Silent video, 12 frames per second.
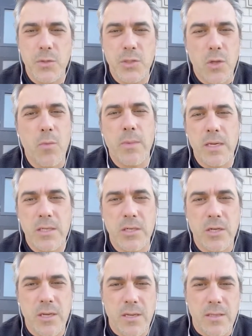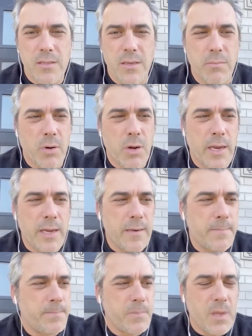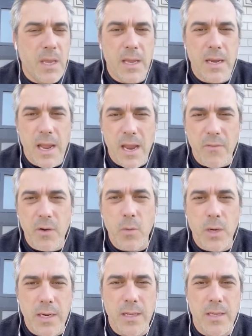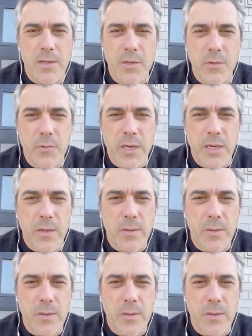so much to Brian and everyone at London Real